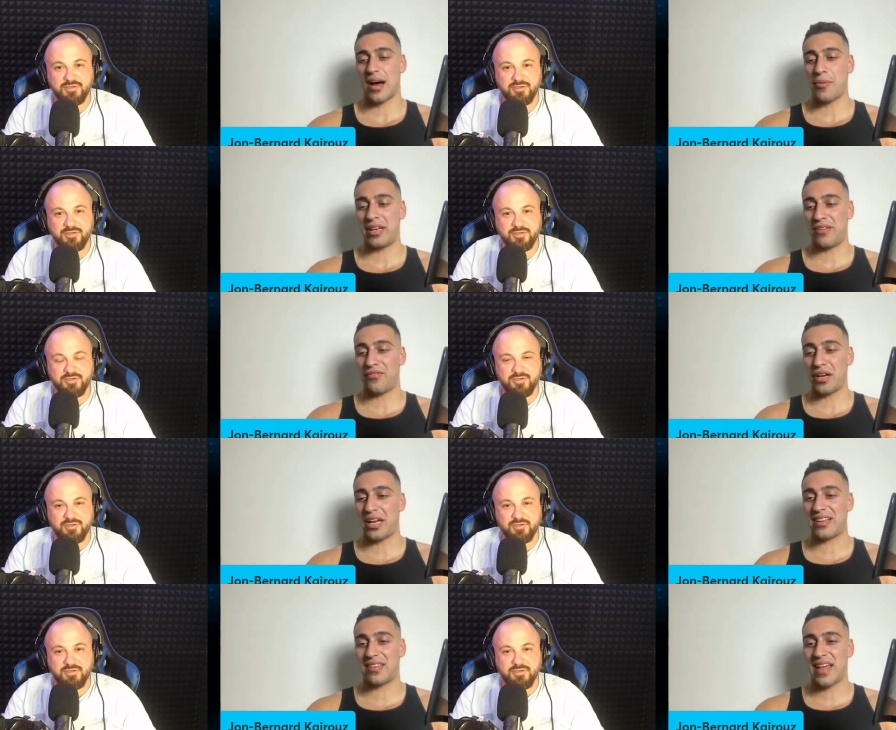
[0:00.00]
Speaker 1: I mean, if you
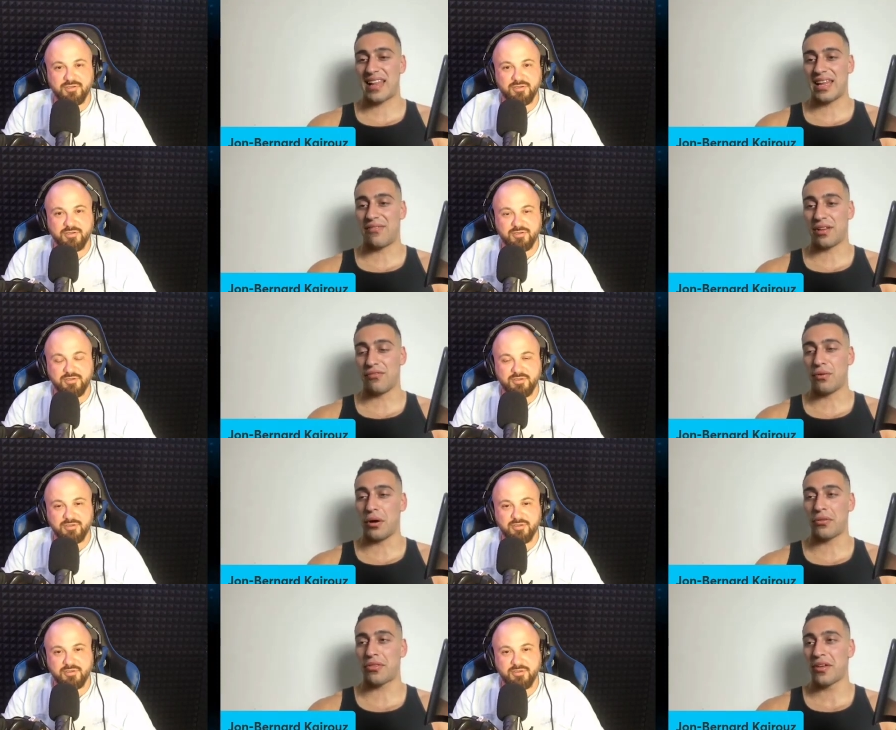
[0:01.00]
get to that level of
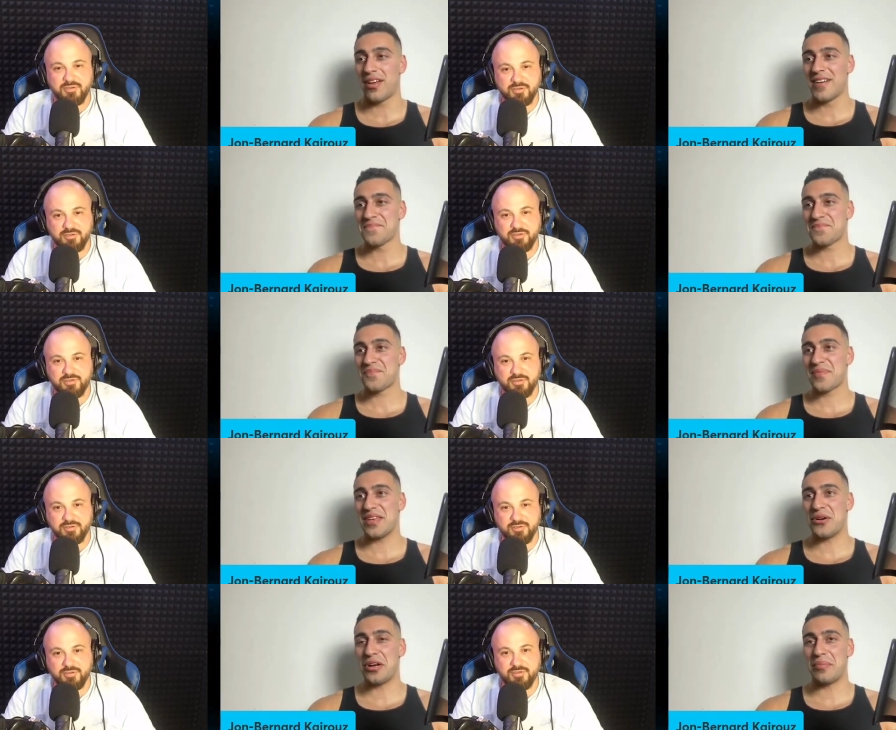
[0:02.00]
wealth,
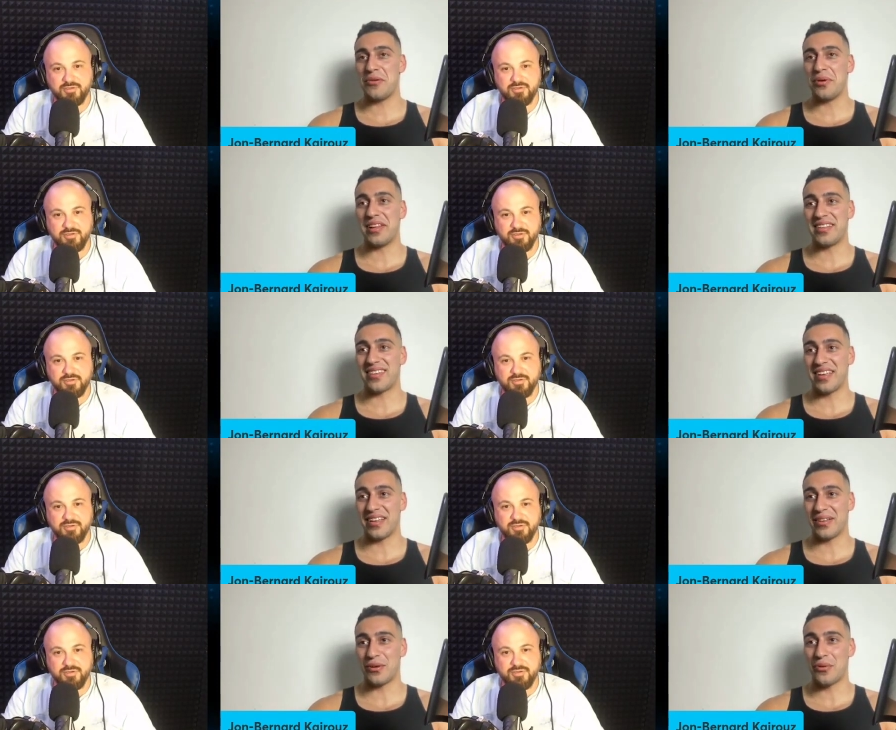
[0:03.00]
you got to be willing
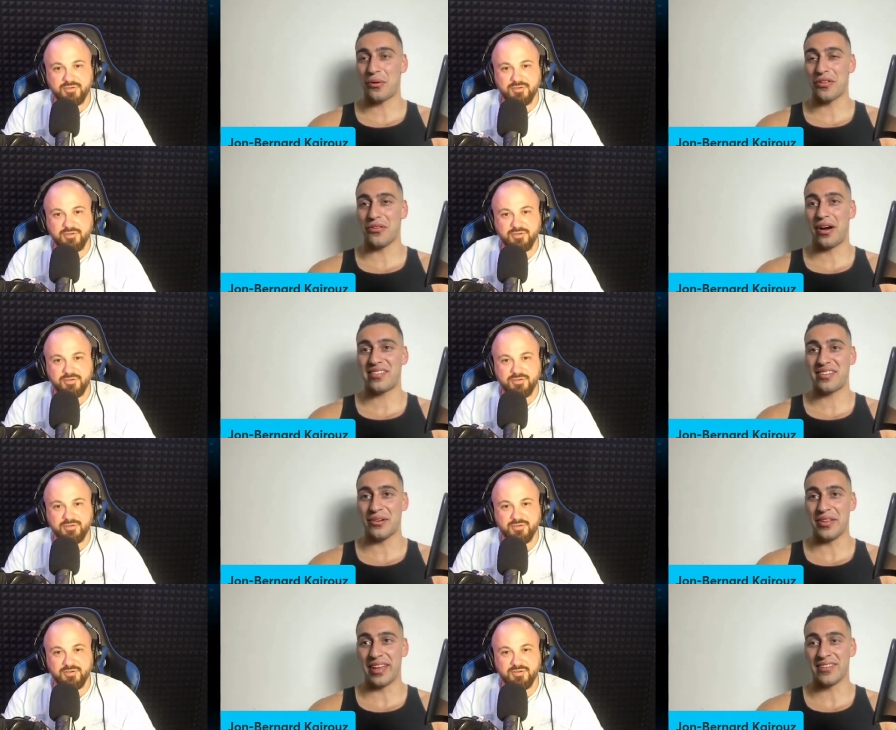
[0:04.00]
to like, roll the dice
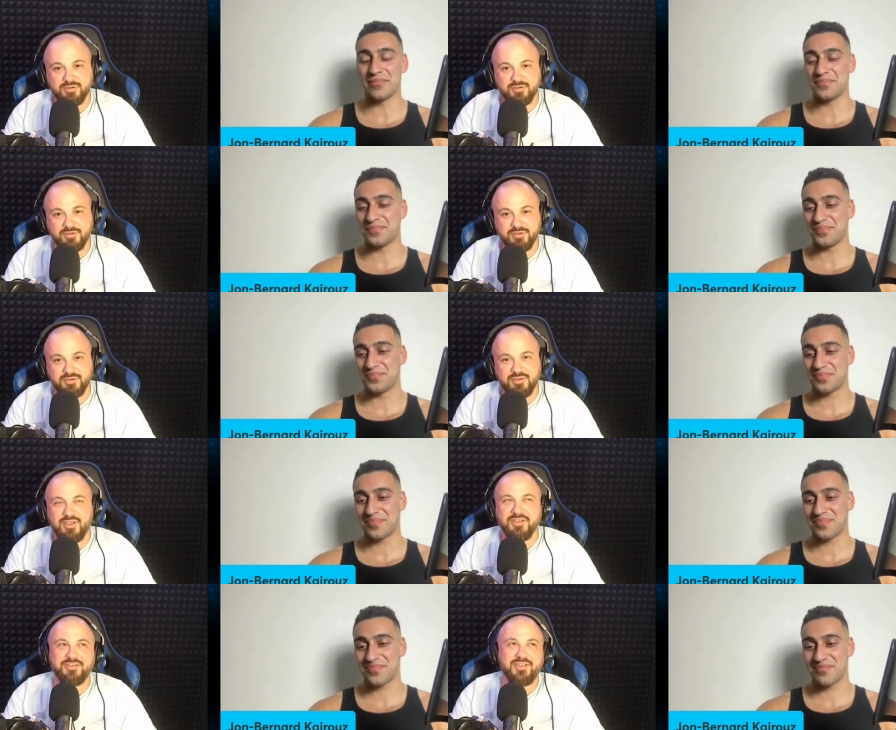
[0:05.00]
here and there.
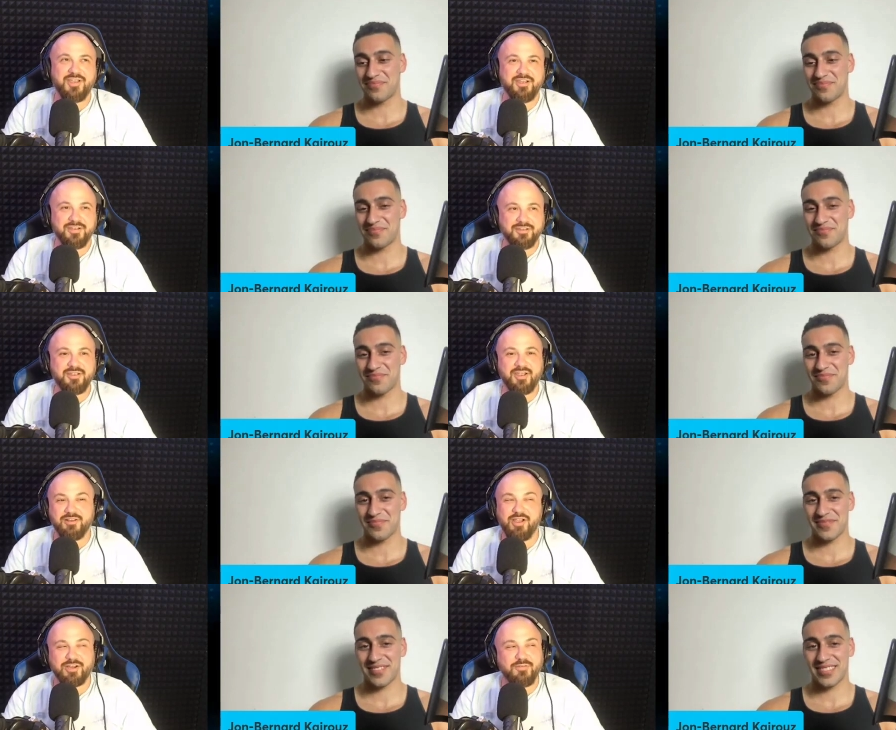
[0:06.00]
Speaker 2: Yeah, yeah.
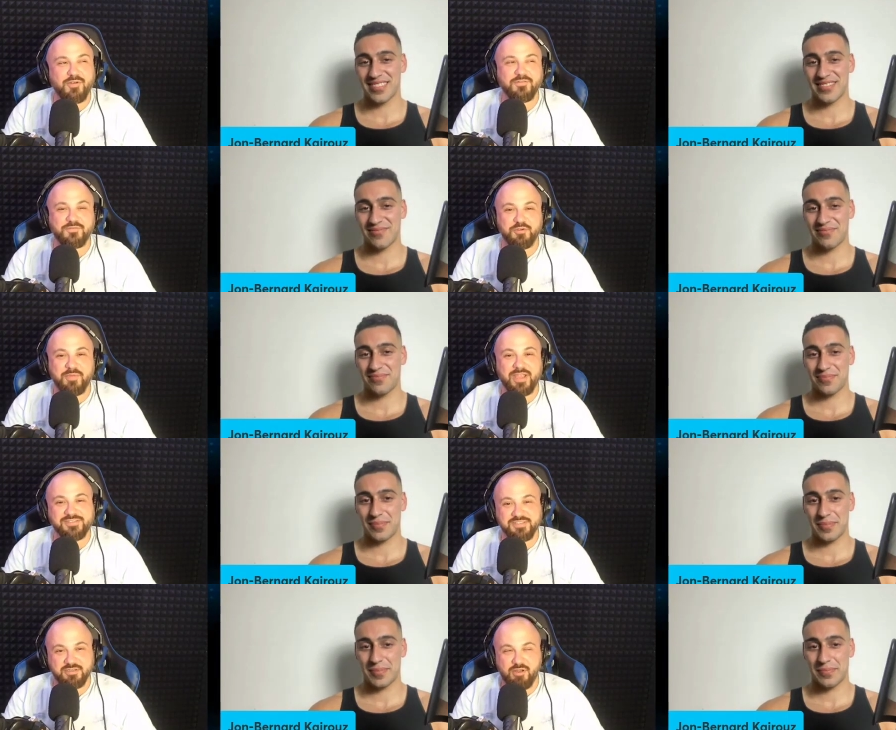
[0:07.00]
Like I've got a few
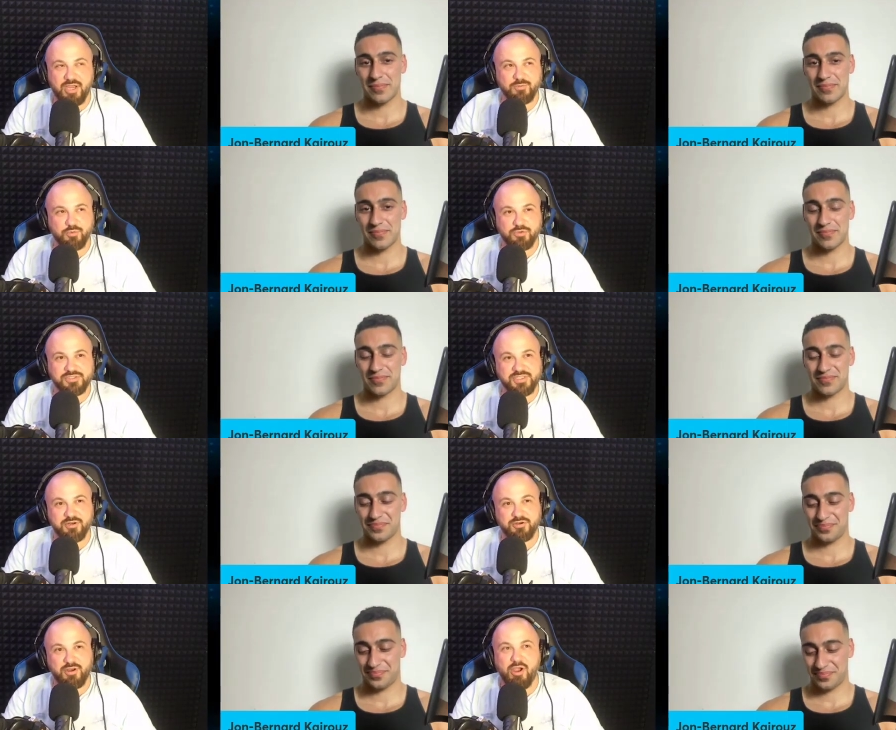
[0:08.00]
mates that like will sit
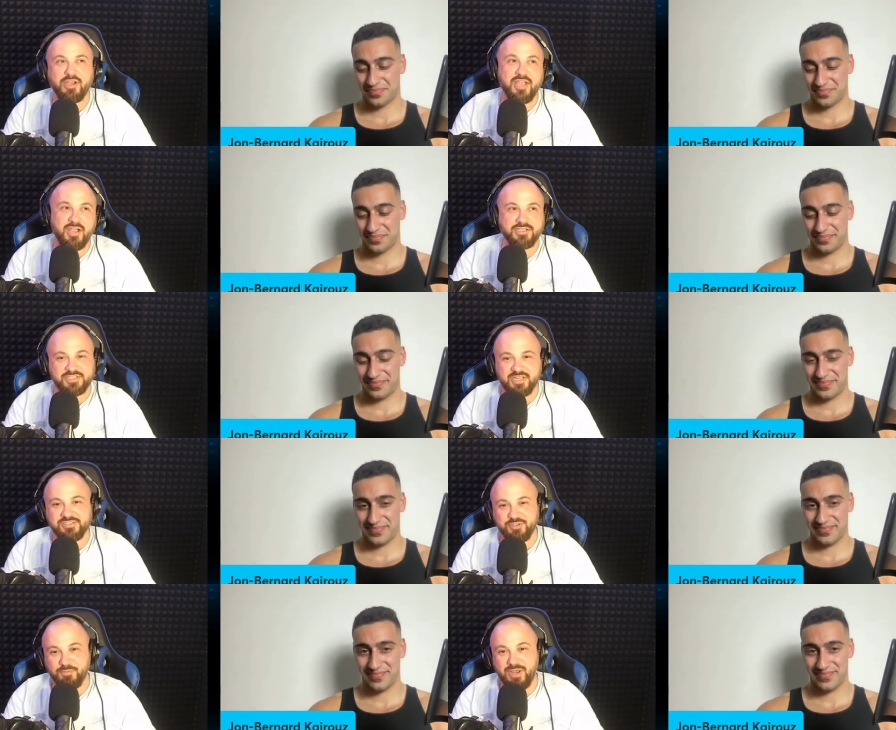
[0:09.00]
there and go, "Oh yeah, I'm just going to
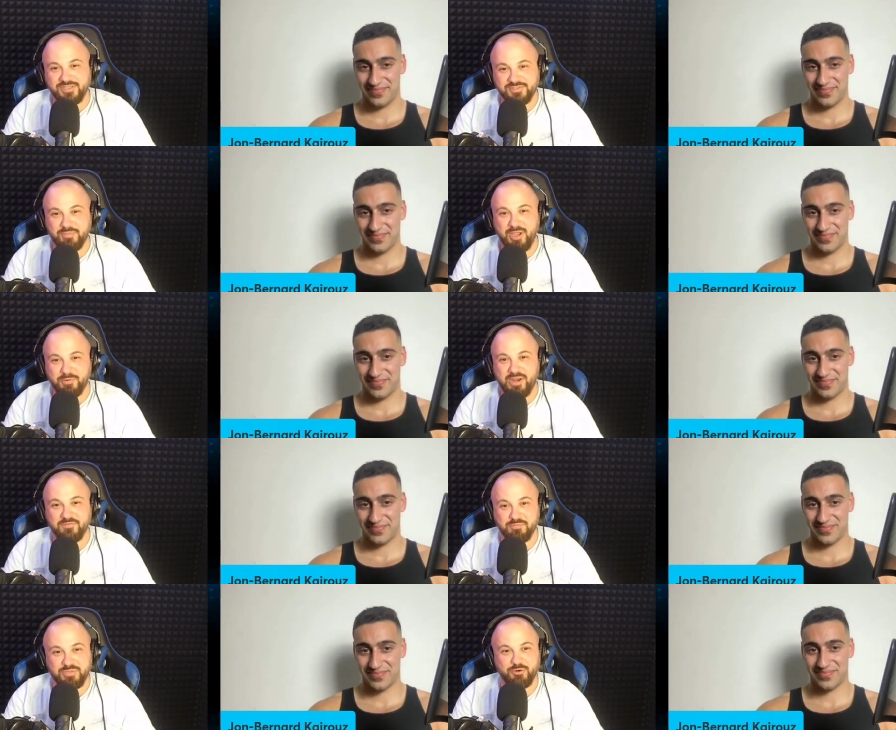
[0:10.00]
stop past the pub and have
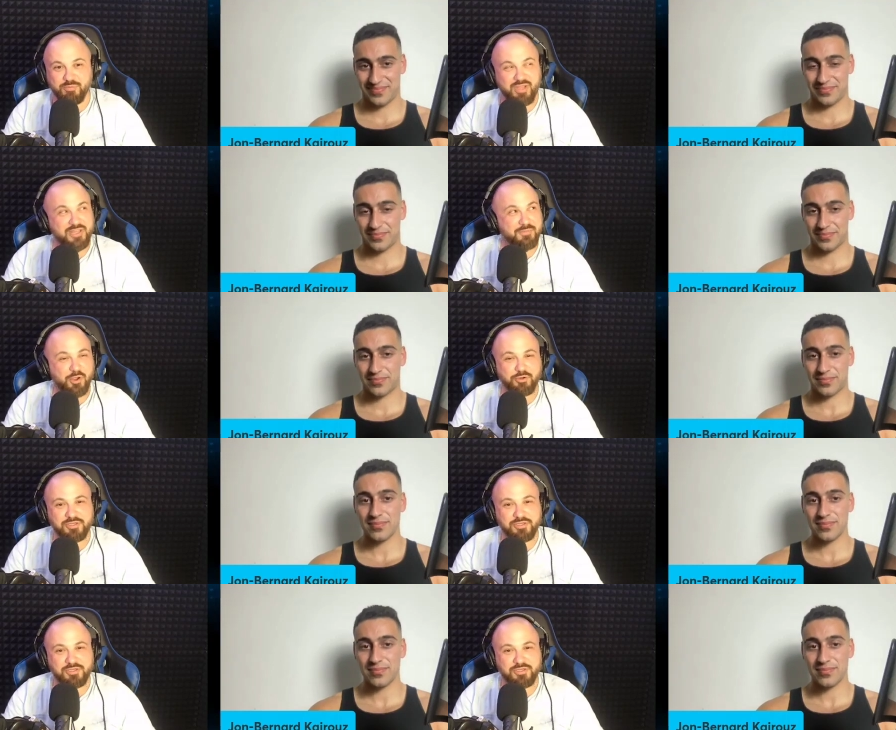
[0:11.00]
a beer and play the poker